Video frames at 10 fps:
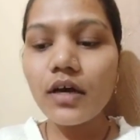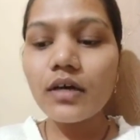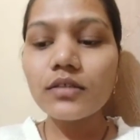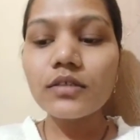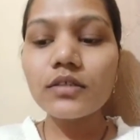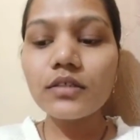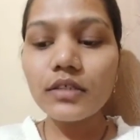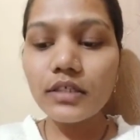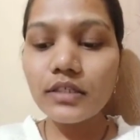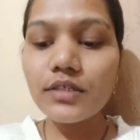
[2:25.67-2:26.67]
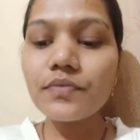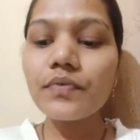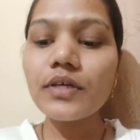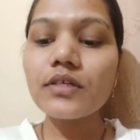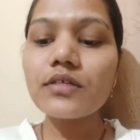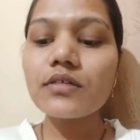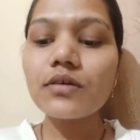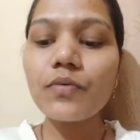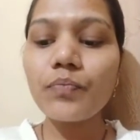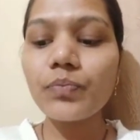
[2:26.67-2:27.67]
and in this phase
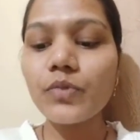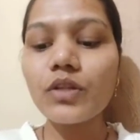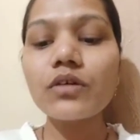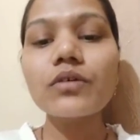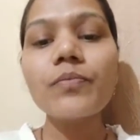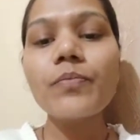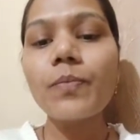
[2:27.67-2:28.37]
the